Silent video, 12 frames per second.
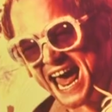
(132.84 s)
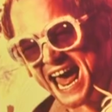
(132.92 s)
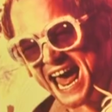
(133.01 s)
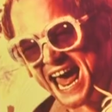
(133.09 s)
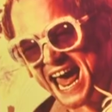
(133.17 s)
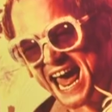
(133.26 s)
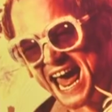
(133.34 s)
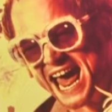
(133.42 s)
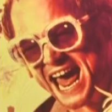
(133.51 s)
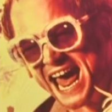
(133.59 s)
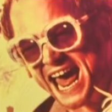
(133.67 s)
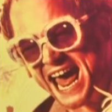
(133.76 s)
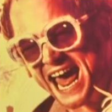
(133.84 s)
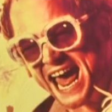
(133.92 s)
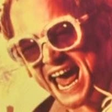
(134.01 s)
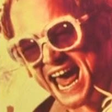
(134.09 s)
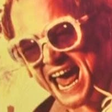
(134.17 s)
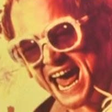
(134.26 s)

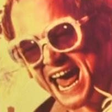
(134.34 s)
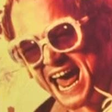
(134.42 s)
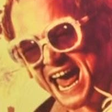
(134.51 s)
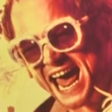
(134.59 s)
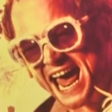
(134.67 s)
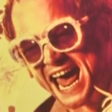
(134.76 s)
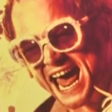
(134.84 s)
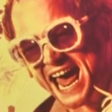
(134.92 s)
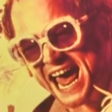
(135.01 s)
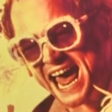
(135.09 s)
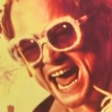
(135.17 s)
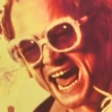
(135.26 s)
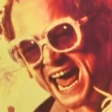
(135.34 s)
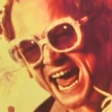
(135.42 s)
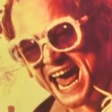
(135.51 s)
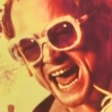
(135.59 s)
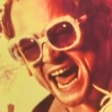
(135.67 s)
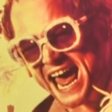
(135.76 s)

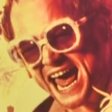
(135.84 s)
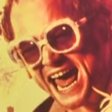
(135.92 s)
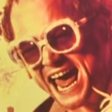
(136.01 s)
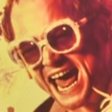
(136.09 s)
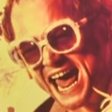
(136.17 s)
The person shown says nothing.